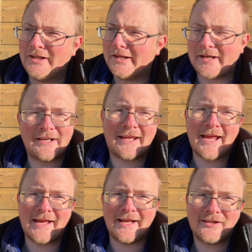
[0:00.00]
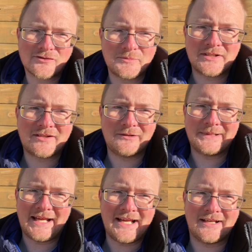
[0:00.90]
you're going to get something to do
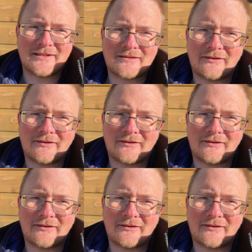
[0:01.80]
with Hex.